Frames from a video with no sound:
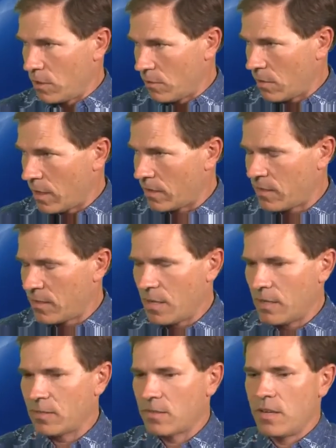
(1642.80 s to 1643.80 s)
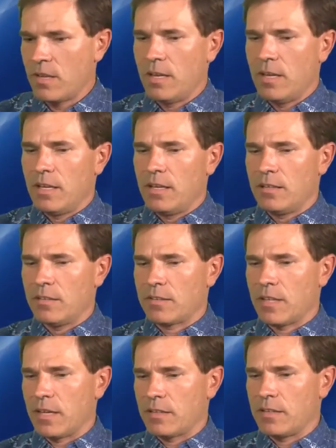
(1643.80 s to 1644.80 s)
in the United States
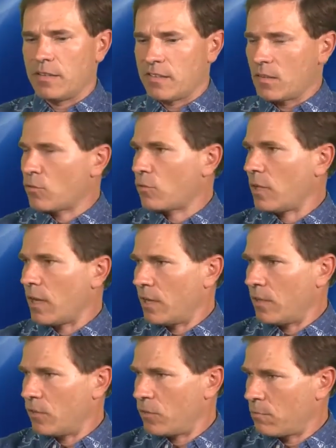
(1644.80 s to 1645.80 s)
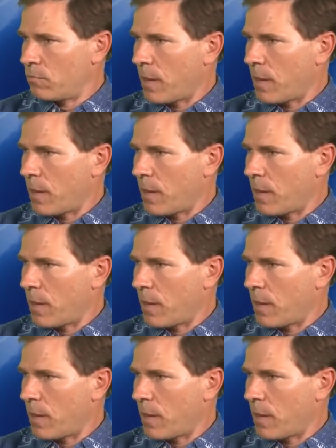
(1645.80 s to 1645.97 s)
is that this centralized